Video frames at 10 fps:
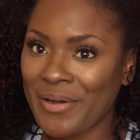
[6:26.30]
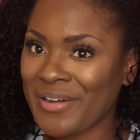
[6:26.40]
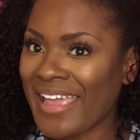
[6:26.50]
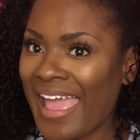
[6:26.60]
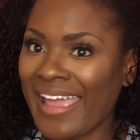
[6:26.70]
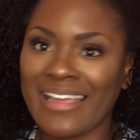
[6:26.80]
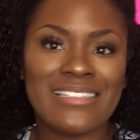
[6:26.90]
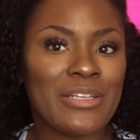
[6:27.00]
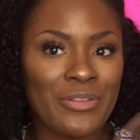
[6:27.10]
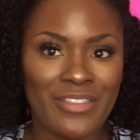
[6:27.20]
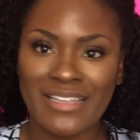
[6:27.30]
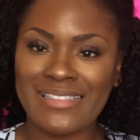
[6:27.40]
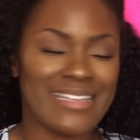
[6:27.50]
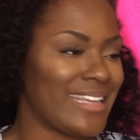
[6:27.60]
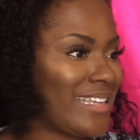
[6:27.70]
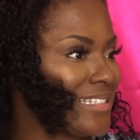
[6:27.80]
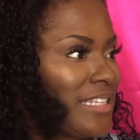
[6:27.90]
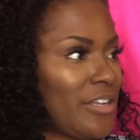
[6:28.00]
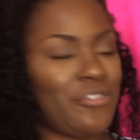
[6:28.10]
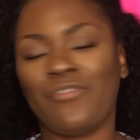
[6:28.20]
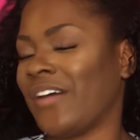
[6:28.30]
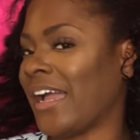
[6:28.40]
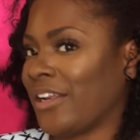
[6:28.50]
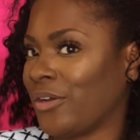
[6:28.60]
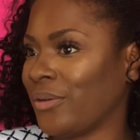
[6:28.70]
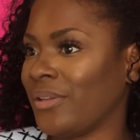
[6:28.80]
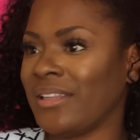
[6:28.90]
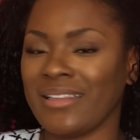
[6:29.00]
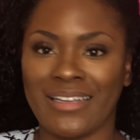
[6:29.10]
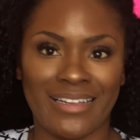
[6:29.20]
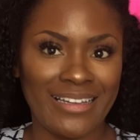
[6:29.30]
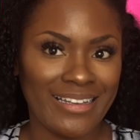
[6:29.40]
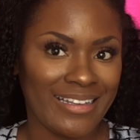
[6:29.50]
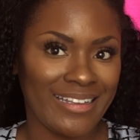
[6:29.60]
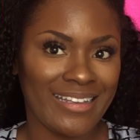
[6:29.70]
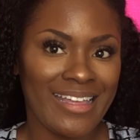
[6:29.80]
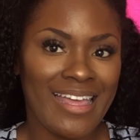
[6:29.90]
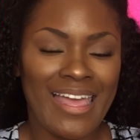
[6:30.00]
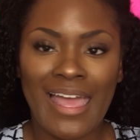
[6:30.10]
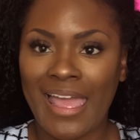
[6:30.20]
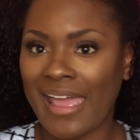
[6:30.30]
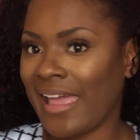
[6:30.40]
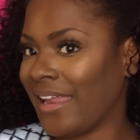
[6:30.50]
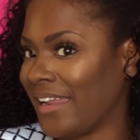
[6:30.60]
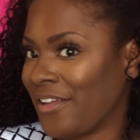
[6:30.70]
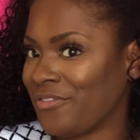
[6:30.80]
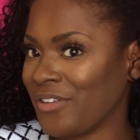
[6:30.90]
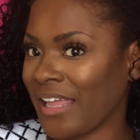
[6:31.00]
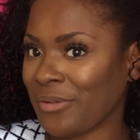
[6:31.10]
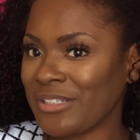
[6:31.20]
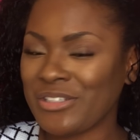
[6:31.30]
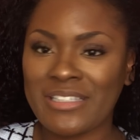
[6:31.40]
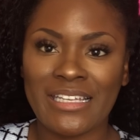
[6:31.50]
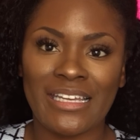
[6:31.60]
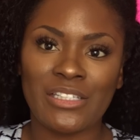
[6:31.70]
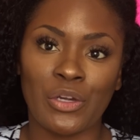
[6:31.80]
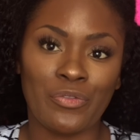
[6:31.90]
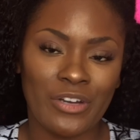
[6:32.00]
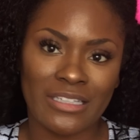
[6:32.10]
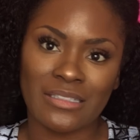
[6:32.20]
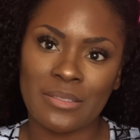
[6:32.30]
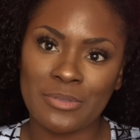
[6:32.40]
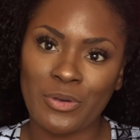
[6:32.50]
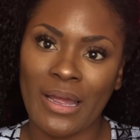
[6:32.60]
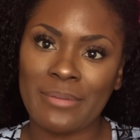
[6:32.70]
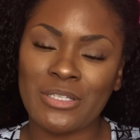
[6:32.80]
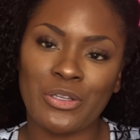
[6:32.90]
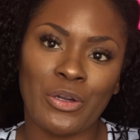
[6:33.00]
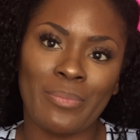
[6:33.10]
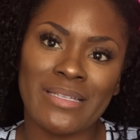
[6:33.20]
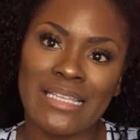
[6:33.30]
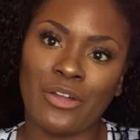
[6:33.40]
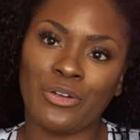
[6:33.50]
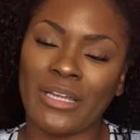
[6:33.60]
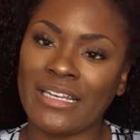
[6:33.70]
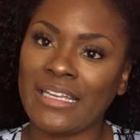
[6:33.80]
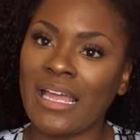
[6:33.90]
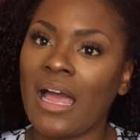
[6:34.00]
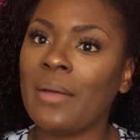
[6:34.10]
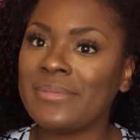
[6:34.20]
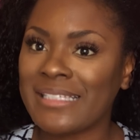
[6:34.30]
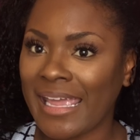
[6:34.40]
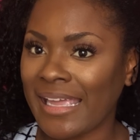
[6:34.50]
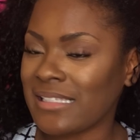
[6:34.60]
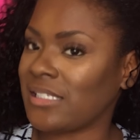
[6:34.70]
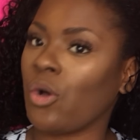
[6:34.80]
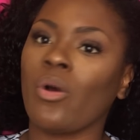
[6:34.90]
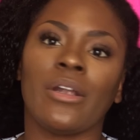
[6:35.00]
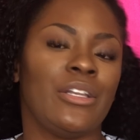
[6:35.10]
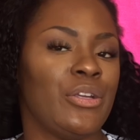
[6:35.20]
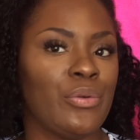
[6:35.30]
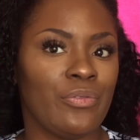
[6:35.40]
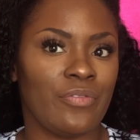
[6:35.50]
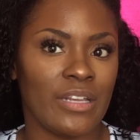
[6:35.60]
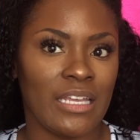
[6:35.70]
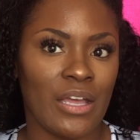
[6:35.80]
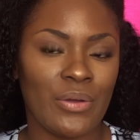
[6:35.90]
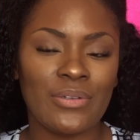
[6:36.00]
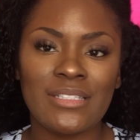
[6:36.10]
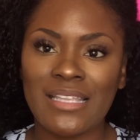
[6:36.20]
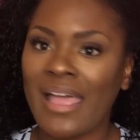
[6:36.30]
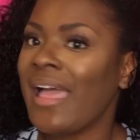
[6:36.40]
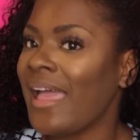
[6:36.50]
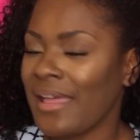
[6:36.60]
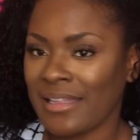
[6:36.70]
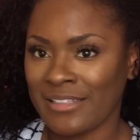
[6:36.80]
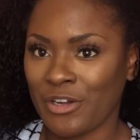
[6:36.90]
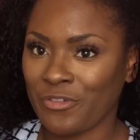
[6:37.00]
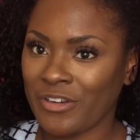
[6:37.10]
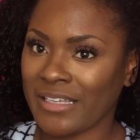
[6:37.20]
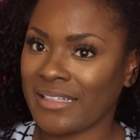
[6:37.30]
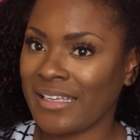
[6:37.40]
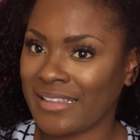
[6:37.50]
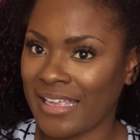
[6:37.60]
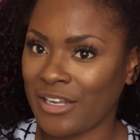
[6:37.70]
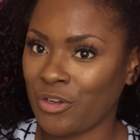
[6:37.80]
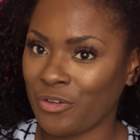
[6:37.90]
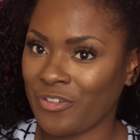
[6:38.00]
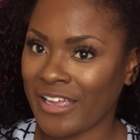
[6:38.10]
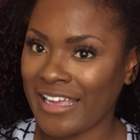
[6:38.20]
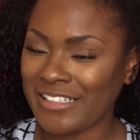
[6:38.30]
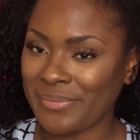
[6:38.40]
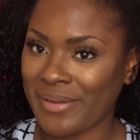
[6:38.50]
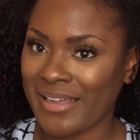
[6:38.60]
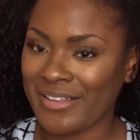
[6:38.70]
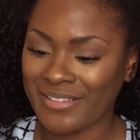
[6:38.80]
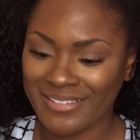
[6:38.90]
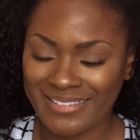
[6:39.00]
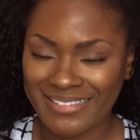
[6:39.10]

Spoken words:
Okay, so this is the final look. And if you like what you see, don't forget to subscribe so you don't miss out on any updates or new videos. And don't forget to hit that notification bell.